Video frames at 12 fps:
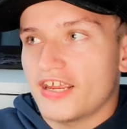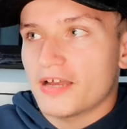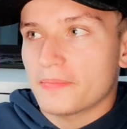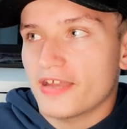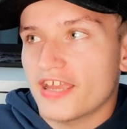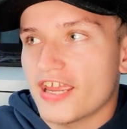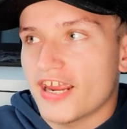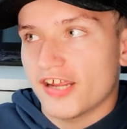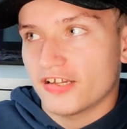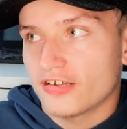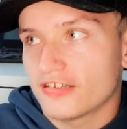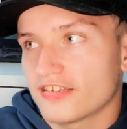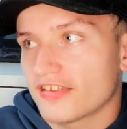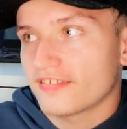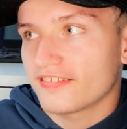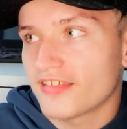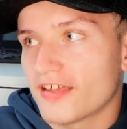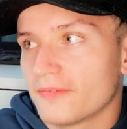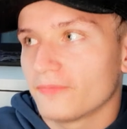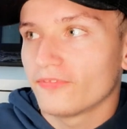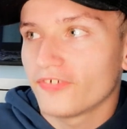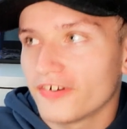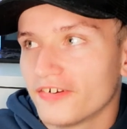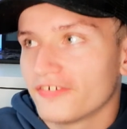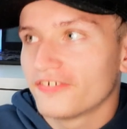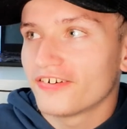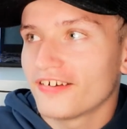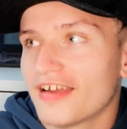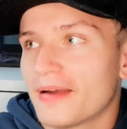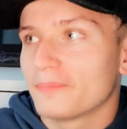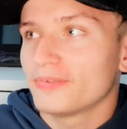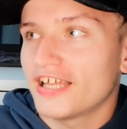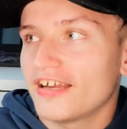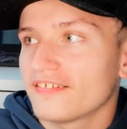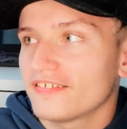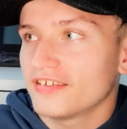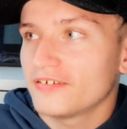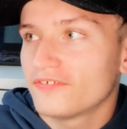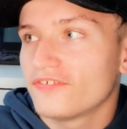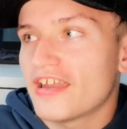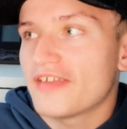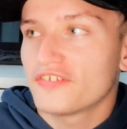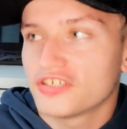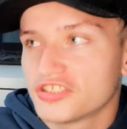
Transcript: got my head under some roof. I'm blasting your favourite